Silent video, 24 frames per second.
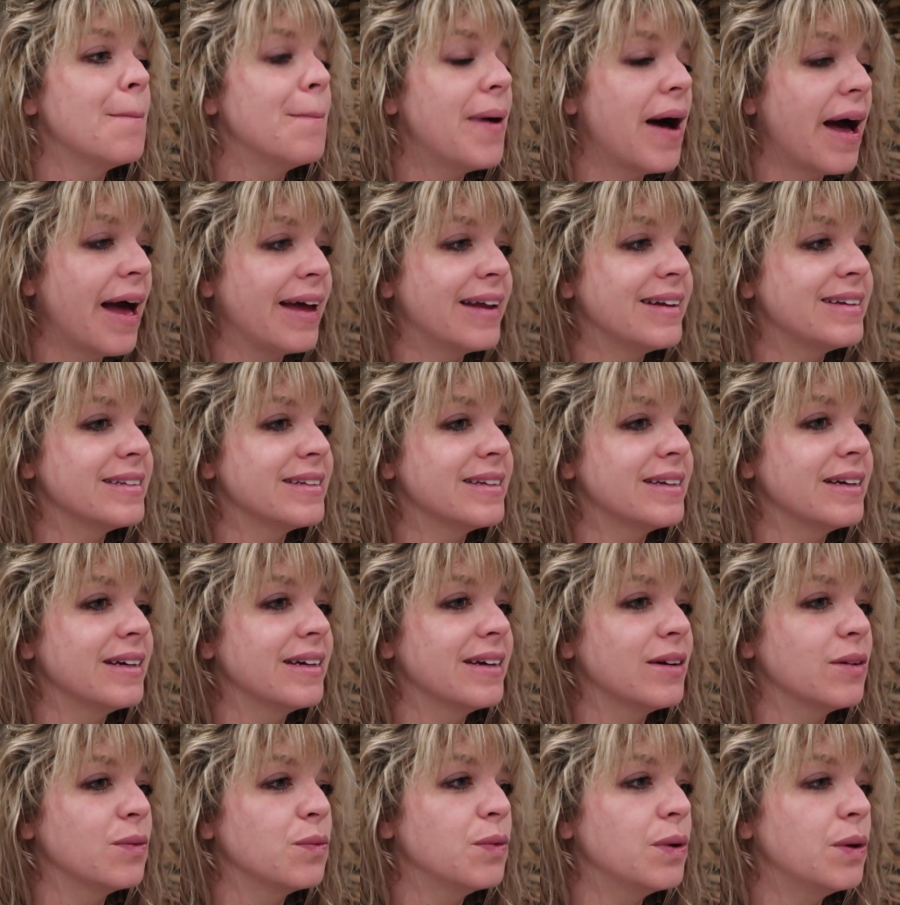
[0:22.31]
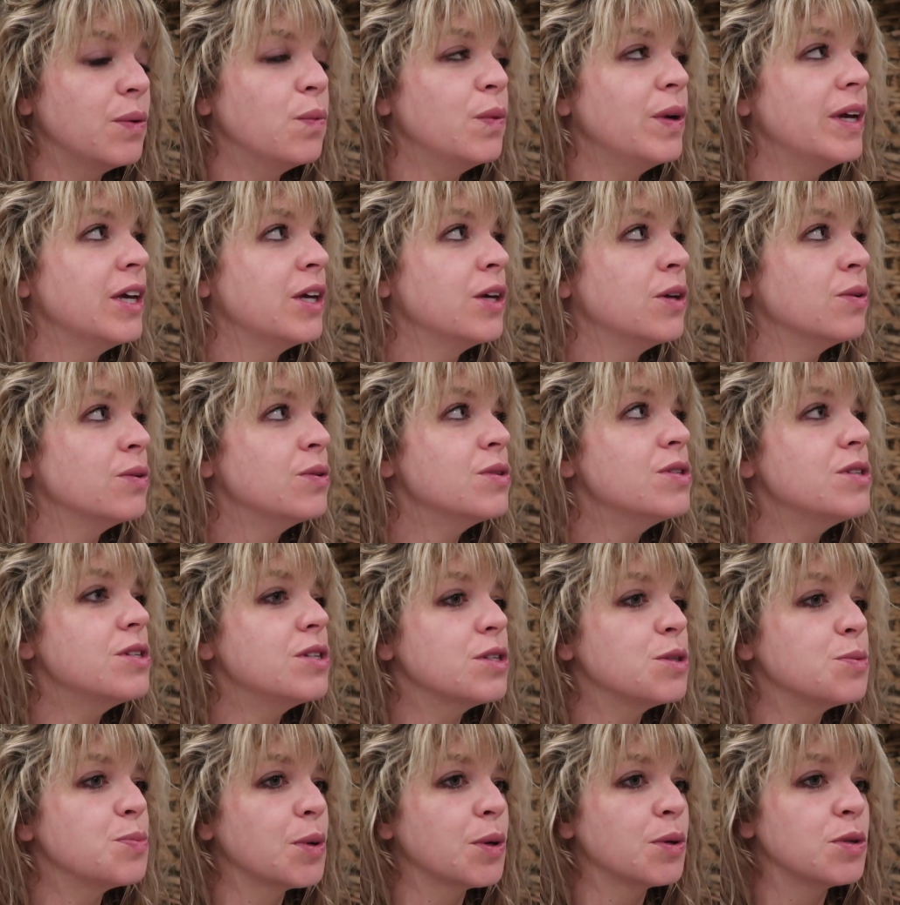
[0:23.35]
but when we use
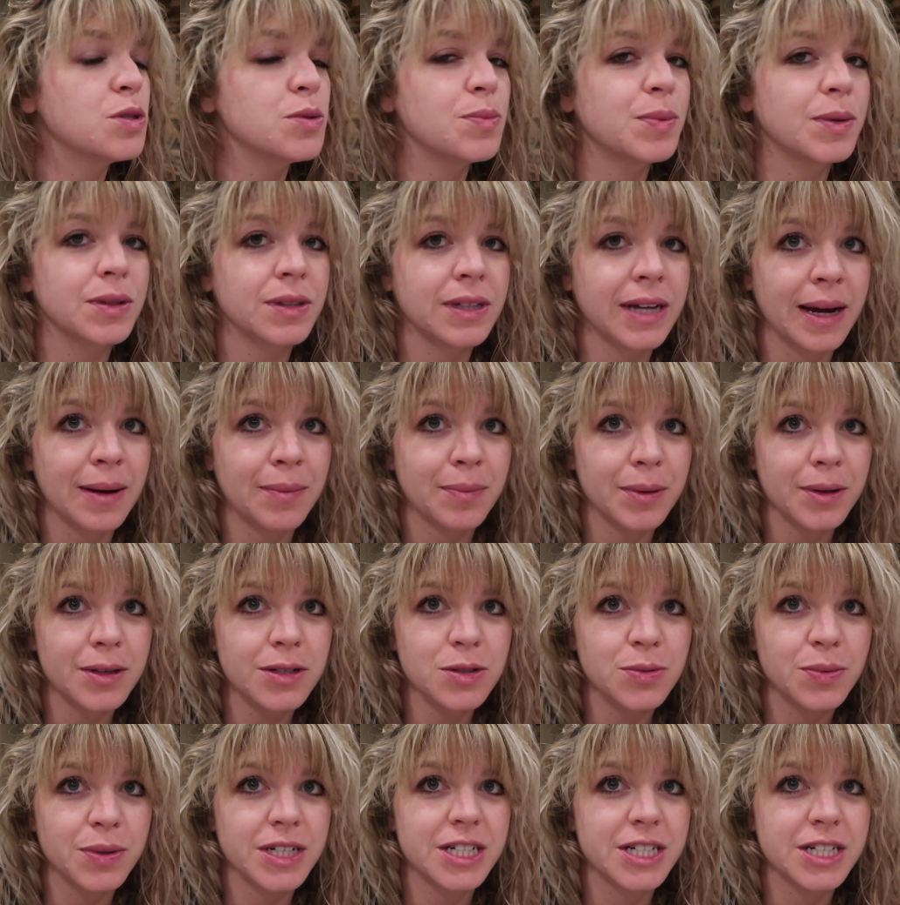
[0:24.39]
disposable diapers,